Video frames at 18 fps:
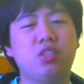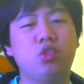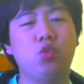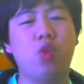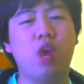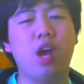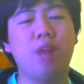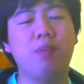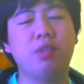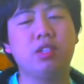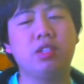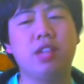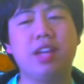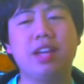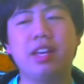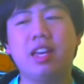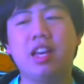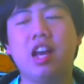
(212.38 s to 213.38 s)
as to why I've been
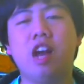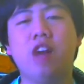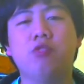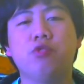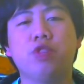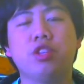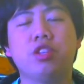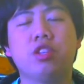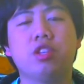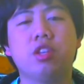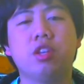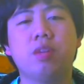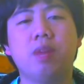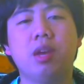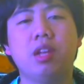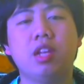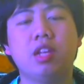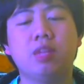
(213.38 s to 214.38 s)
slacking out recently on
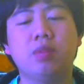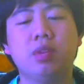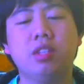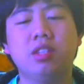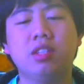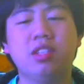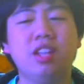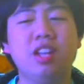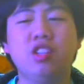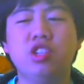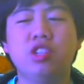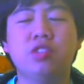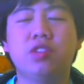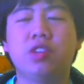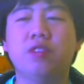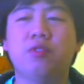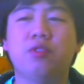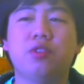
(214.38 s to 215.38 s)
my Let's Plays. It's not just
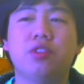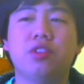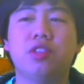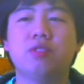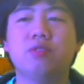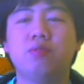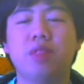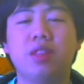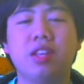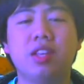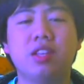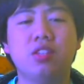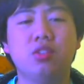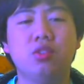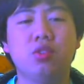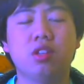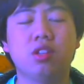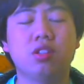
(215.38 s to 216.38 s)
for this month as
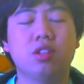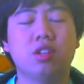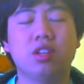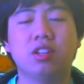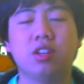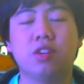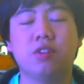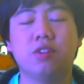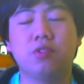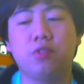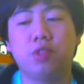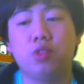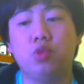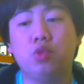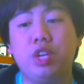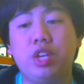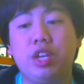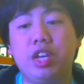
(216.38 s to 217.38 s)
to, sorry, for
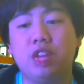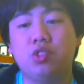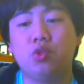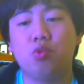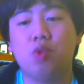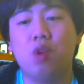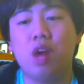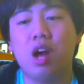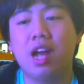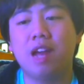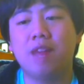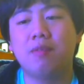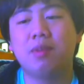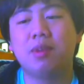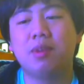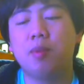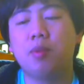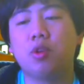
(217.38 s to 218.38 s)
this week as to why I
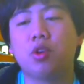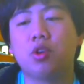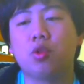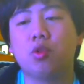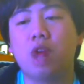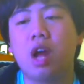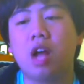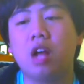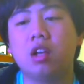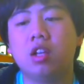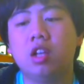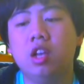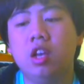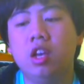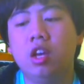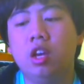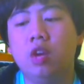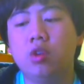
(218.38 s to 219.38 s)
haven't been uploading a while.
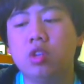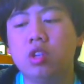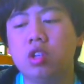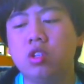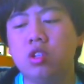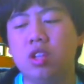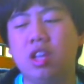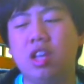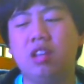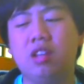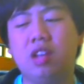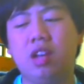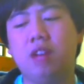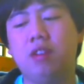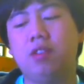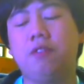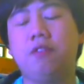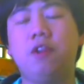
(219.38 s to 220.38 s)
It was also
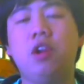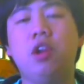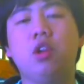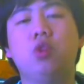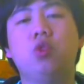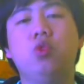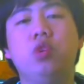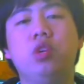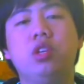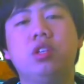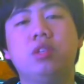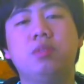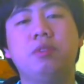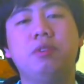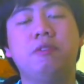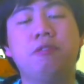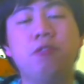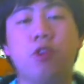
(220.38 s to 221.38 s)
the following weeks
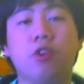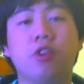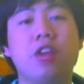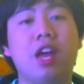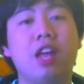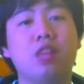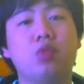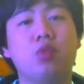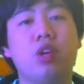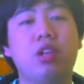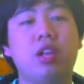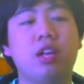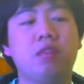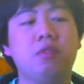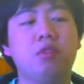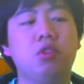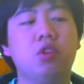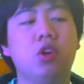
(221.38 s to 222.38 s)
before that as well.
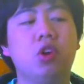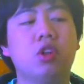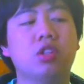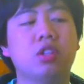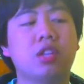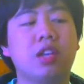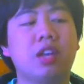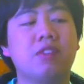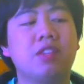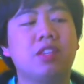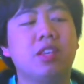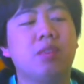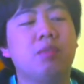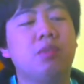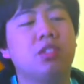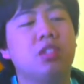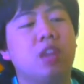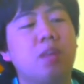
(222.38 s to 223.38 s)
If you notice, I've
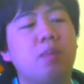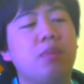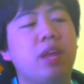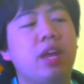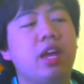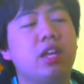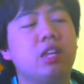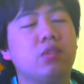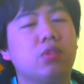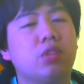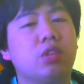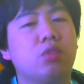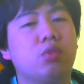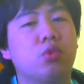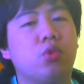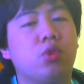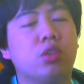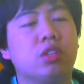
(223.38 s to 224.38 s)
skipped some days for
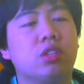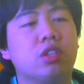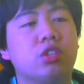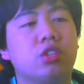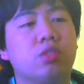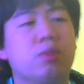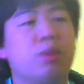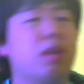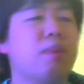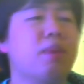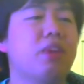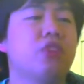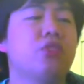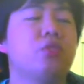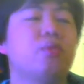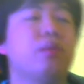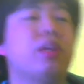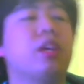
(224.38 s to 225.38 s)
recording sessions, but I
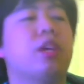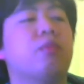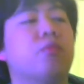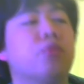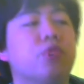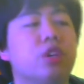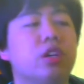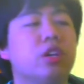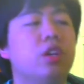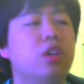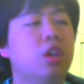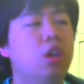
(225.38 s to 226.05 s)
managed to make up for it.